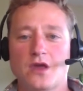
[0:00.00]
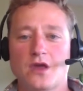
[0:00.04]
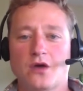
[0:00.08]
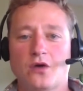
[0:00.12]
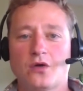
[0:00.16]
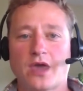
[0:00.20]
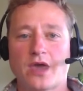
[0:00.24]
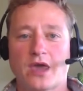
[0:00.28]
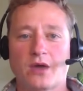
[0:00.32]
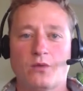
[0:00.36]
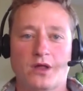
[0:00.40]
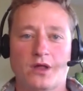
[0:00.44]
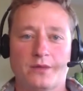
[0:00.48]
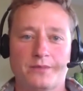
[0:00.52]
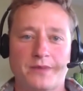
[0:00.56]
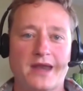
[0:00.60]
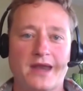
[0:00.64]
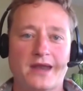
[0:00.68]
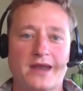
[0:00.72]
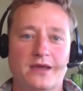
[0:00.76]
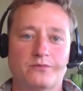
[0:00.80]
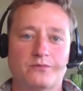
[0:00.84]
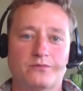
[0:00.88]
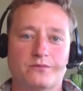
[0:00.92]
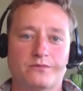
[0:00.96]
okay, well, I'm
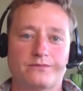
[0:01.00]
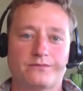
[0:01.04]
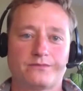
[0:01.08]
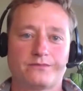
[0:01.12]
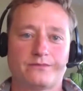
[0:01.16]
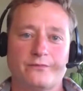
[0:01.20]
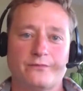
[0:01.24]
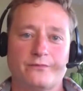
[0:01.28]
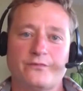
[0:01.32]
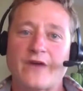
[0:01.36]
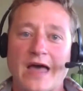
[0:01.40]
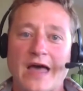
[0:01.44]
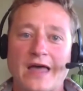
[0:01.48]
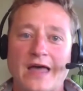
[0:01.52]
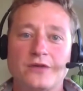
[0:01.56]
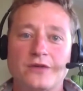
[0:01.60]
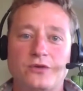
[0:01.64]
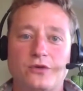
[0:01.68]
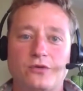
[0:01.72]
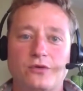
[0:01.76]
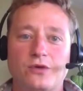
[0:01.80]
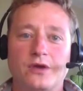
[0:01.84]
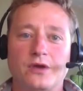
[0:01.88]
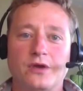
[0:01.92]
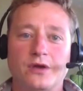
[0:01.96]
getting
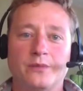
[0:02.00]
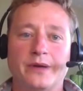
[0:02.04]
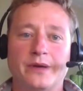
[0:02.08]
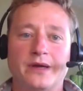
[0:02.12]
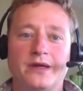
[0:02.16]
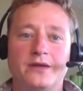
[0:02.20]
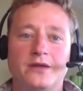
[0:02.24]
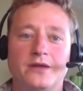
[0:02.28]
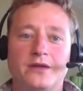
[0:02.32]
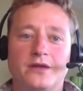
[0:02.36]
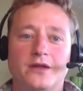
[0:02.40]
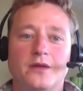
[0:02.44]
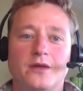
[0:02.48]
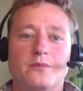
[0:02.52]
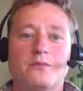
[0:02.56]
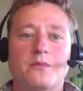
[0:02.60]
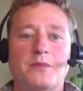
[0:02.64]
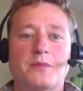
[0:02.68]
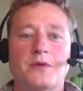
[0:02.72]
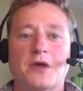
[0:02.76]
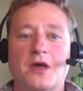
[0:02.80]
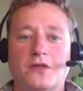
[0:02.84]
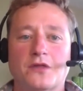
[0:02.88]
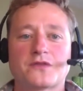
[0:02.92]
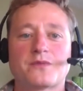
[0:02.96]
value here, but
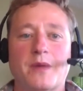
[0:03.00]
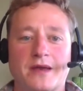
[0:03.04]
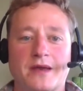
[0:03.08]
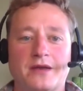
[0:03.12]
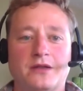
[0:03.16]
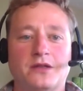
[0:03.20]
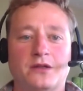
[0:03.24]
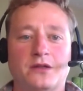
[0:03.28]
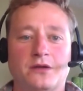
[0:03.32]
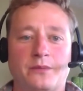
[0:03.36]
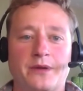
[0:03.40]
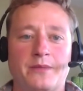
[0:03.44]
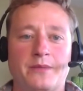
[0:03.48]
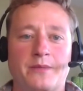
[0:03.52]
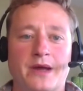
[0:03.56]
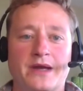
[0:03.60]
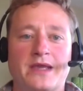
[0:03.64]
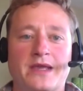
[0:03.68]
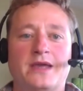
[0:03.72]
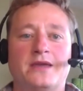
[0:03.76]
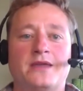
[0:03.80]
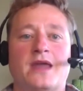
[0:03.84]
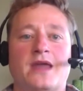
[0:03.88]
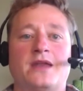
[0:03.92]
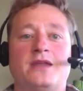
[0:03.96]
maybe I'll spend a little bit of
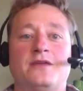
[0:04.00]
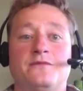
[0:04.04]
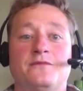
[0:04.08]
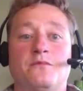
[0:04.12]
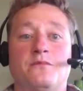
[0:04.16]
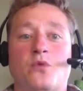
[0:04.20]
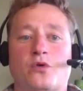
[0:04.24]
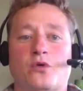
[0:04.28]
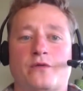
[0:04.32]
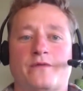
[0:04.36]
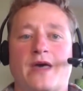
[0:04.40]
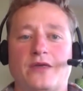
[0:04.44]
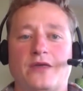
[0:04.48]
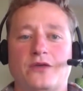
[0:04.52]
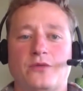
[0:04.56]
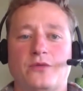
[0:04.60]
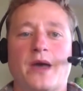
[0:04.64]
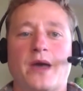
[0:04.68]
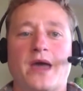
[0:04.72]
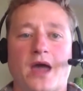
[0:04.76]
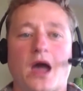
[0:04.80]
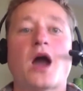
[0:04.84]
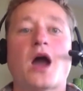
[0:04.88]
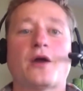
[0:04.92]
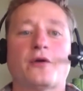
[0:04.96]
money and get even more value
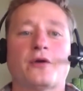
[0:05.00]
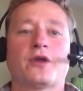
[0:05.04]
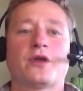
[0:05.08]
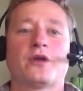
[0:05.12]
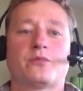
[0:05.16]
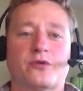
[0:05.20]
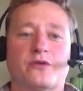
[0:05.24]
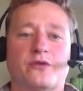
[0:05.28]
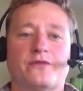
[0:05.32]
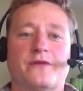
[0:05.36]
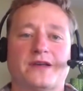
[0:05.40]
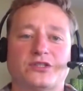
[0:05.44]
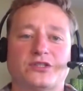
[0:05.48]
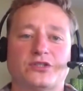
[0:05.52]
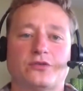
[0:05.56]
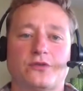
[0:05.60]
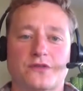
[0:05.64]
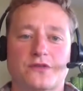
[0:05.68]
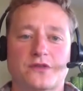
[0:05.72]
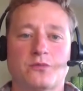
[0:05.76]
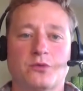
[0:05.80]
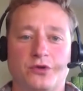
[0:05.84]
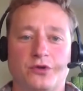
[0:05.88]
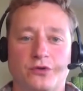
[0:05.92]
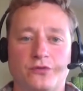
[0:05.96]
by hiring a professional,
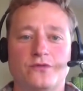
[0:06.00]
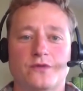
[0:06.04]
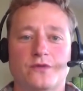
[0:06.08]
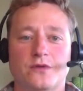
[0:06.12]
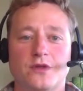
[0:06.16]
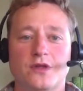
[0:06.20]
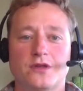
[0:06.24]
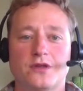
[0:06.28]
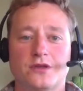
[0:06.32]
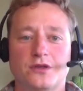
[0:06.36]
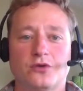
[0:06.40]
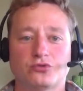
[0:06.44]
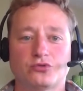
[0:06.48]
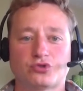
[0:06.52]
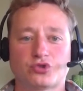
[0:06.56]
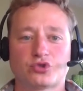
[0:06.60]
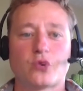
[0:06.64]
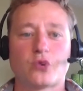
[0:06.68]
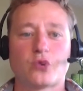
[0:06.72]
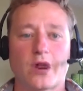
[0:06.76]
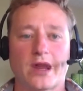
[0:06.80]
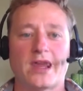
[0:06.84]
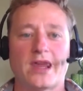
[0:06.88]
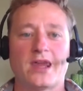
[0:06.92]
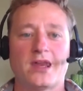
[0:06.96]
someone who's
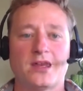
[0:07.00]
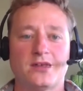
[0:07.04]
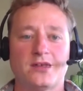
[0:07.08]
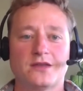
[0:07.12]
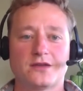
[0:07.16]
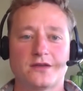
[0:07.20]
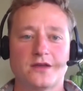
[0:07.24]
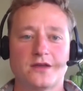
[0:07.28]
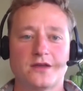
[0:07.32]
trained